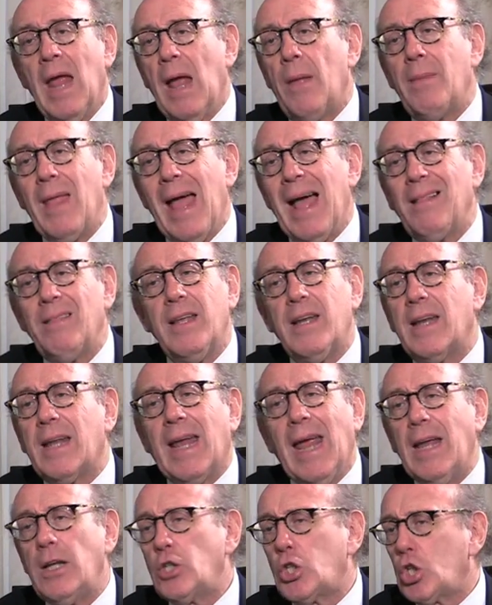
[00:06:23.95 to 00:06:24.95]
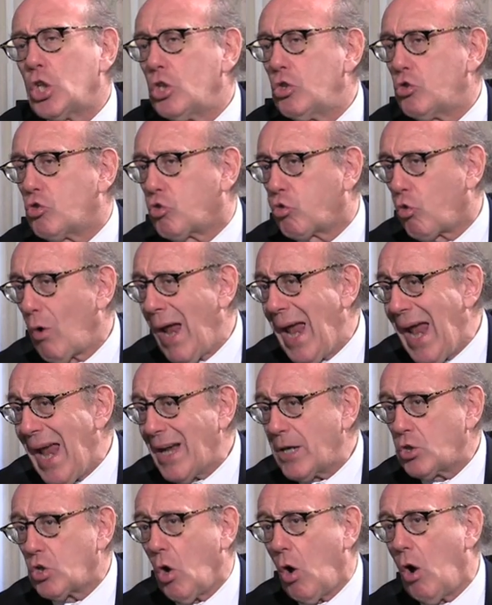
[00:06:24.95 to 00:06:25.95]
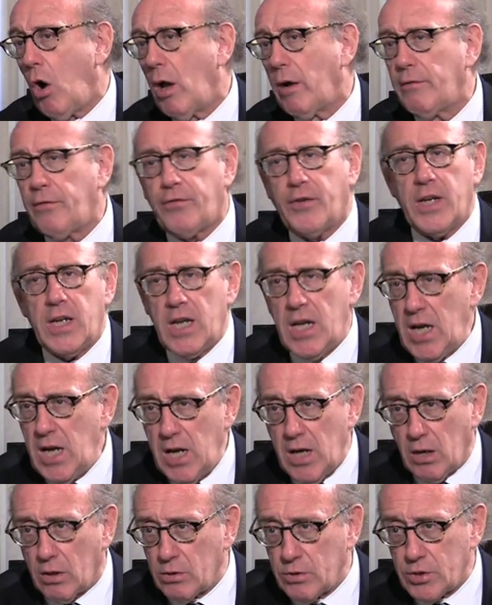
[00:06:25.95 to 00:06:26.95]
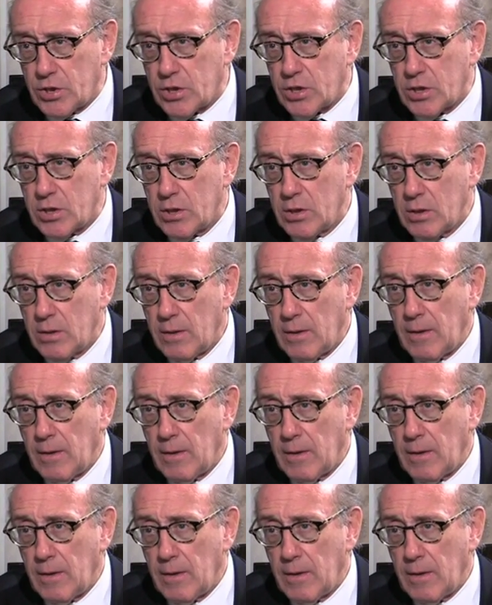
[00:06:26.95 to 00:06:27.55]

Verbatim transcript: and that litigation dragged on for years.